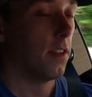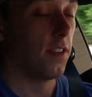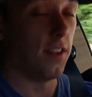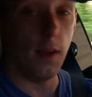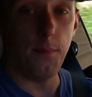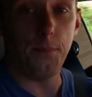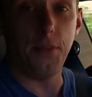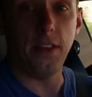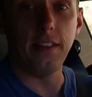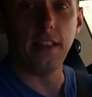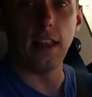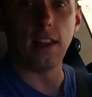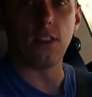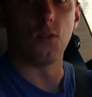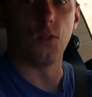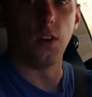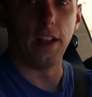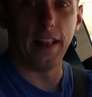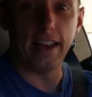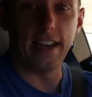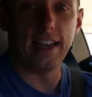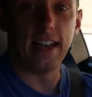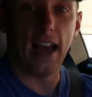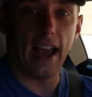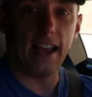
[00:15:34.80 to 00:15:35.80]
Something that's
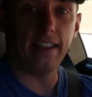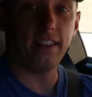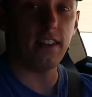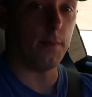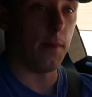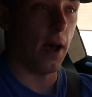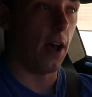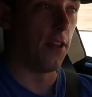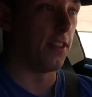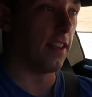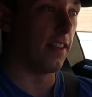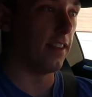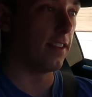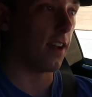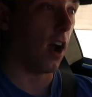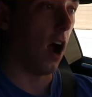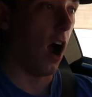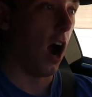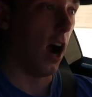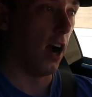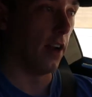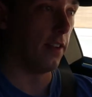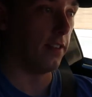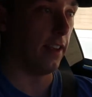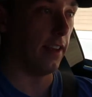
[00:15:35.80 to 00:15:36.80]
really nice about these
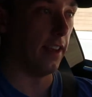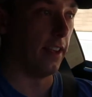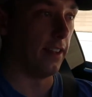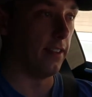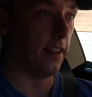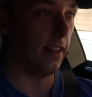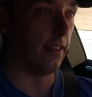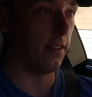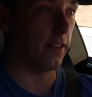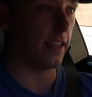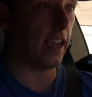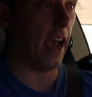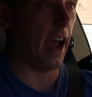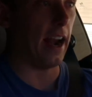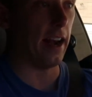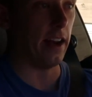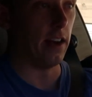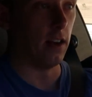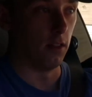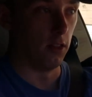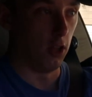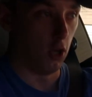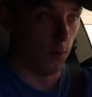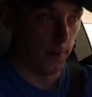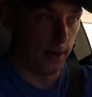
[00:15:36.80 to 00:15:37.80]
cars is it's got
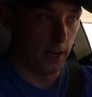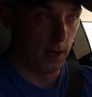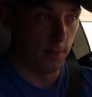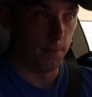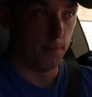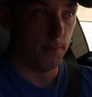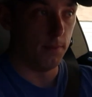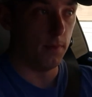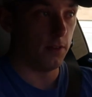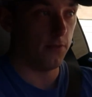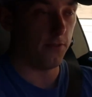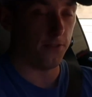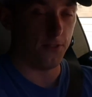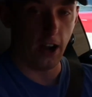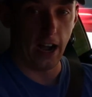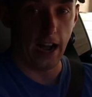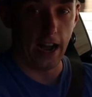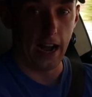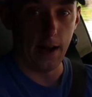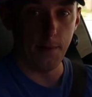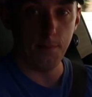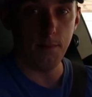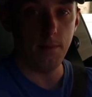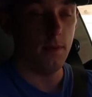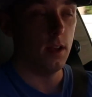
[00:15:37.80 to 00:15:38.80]
an aluminum
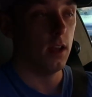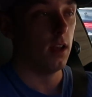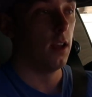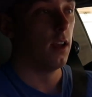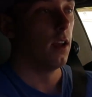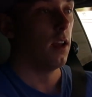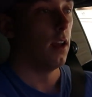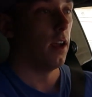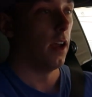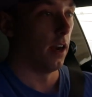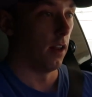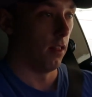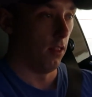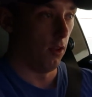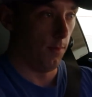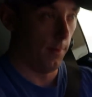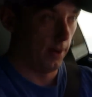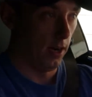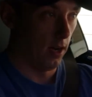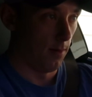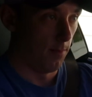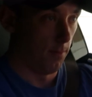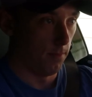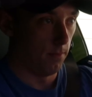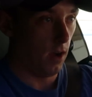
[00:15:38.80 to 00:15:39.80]
frame, an
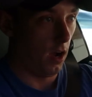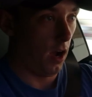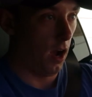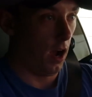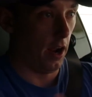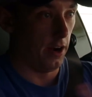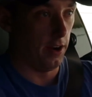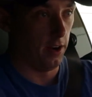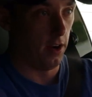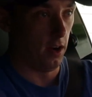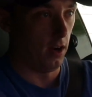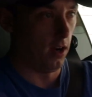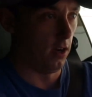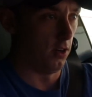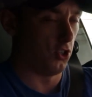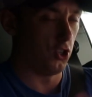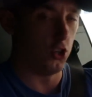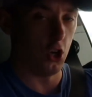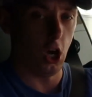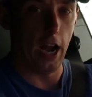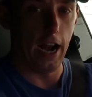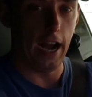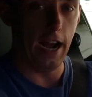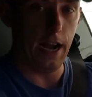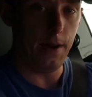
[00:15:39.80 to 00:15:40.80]
aluminum under
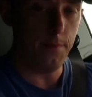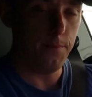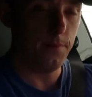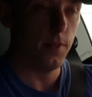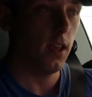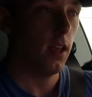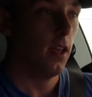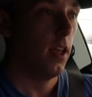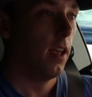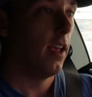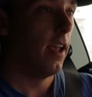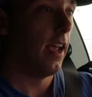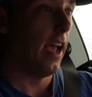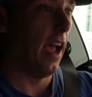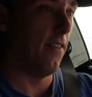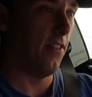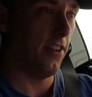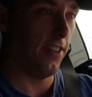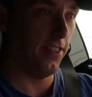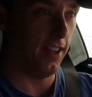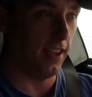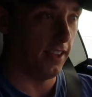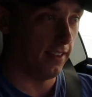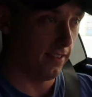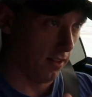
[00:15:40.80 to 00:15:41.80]
tray.
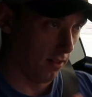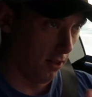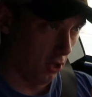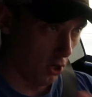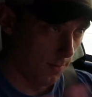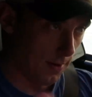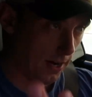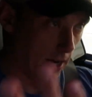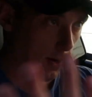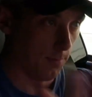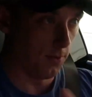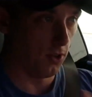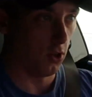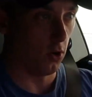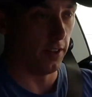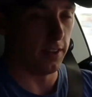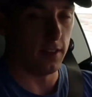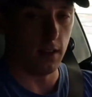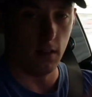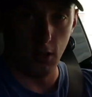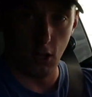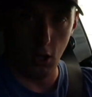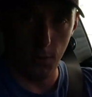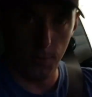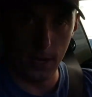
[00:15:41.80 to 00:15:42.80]
Everything's aluminum, so
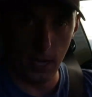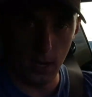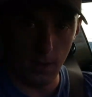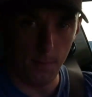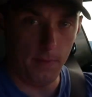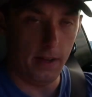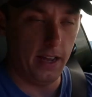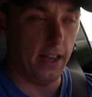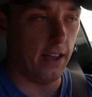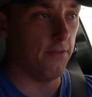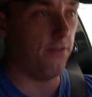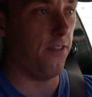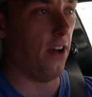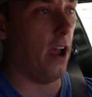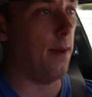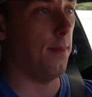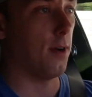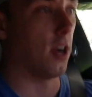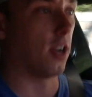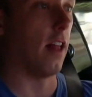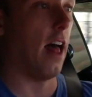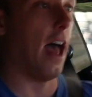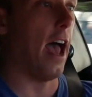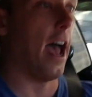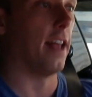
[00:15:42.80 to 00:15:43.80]
it's aluminum and
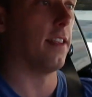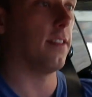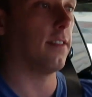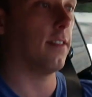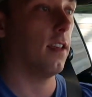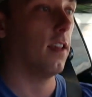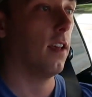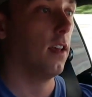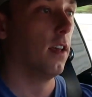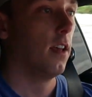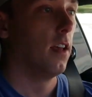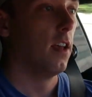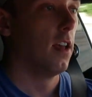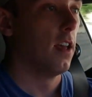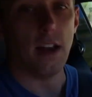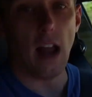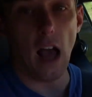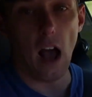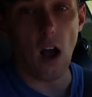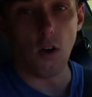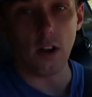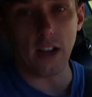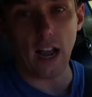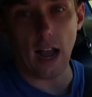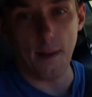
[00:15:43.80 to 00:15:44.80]
fiberglass.
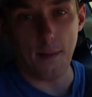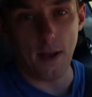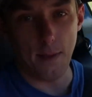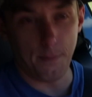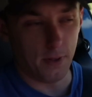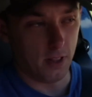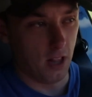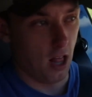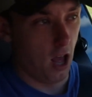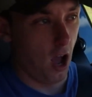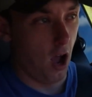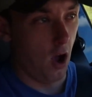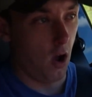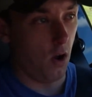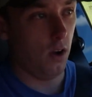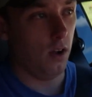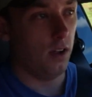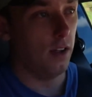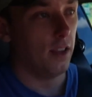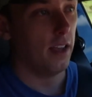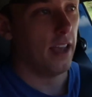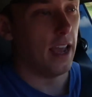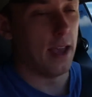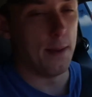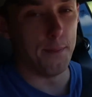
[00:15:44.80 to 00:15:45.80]
Now comment below
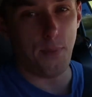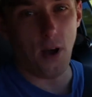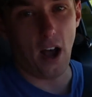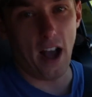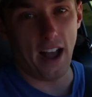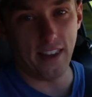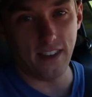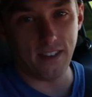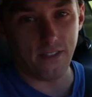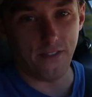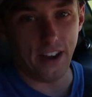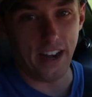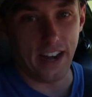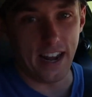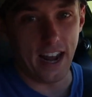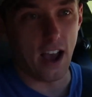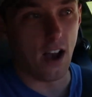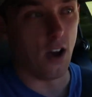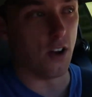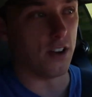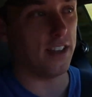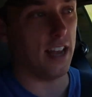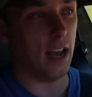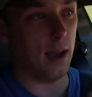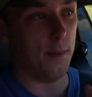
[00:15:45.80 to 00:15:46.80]
and pause the
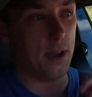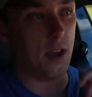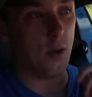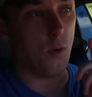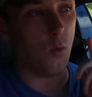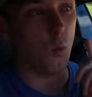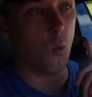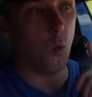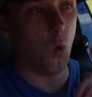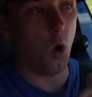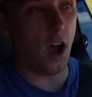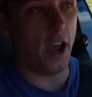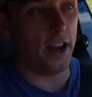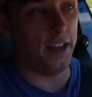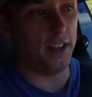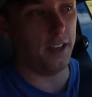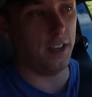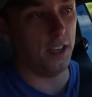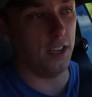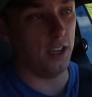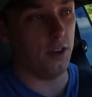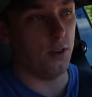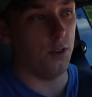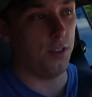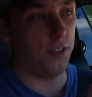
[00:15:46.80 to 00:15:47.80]
video. Tell me, what
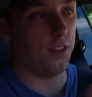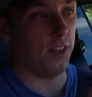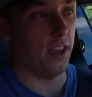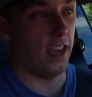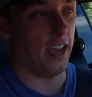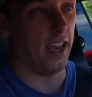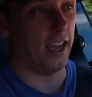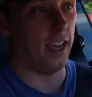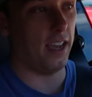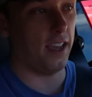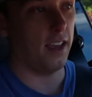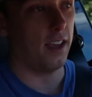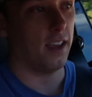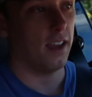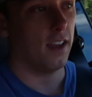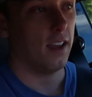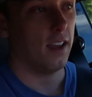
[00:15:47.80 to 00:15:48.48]
do you think